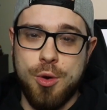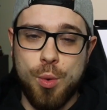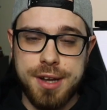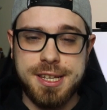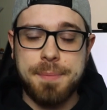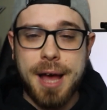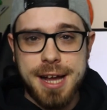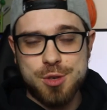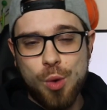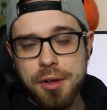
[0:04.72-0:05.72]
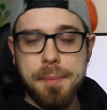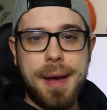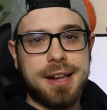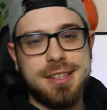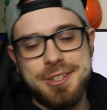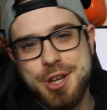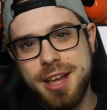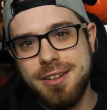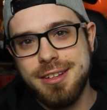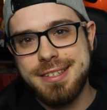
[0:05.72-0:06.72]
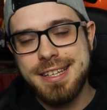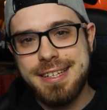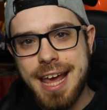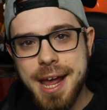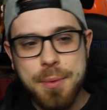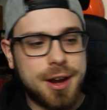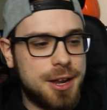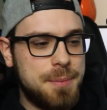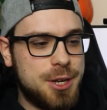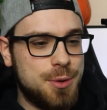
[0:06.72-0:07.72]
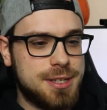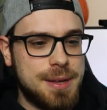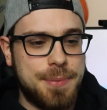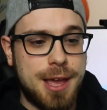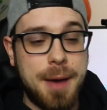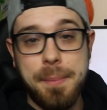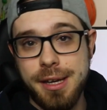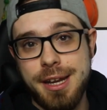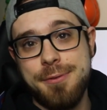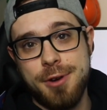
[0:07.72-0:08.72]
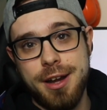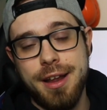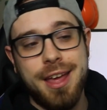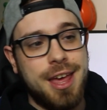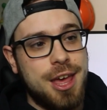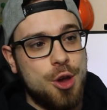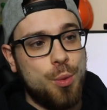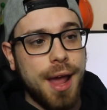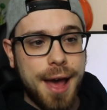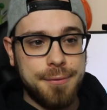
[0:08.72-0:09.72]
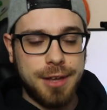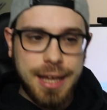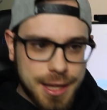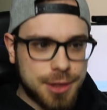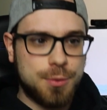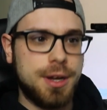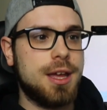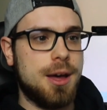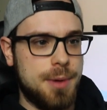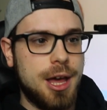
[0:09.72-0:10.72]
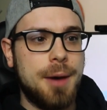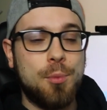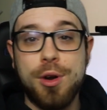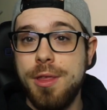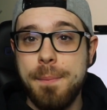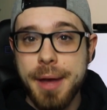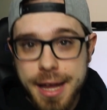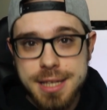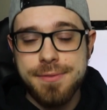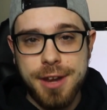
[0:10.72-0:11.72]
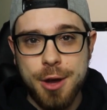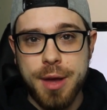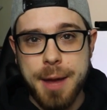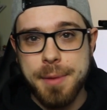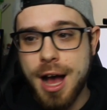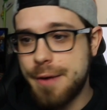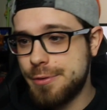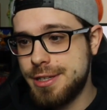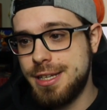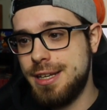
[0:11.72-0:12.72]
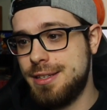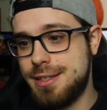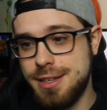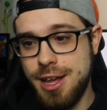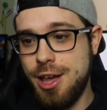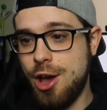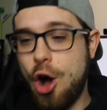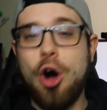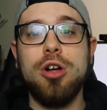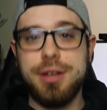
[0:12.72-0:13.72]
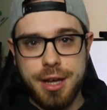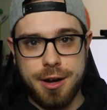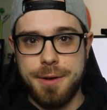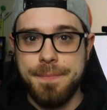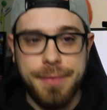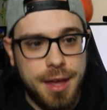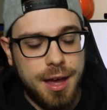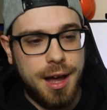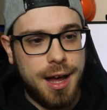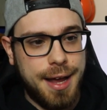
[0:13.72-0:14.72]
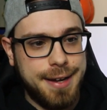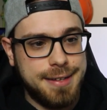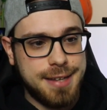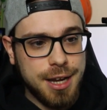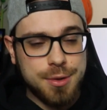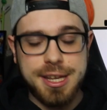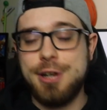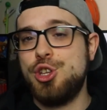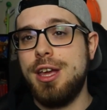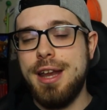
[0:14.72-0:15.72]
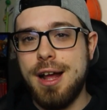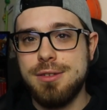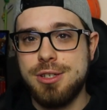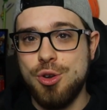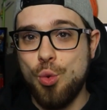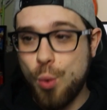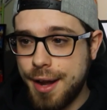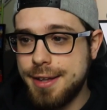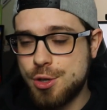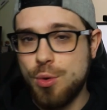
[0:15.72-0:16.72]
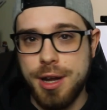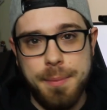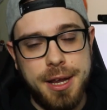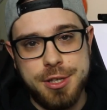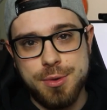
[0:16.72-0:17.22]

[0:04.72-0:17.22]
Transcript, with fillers: What is up, guys? Welcome back to the channel. Today we're going to be doing something a bit different. We have E three coming up, one of the biggest video game conferences all year, uh, and Nintendo has actually announced when it's going to be.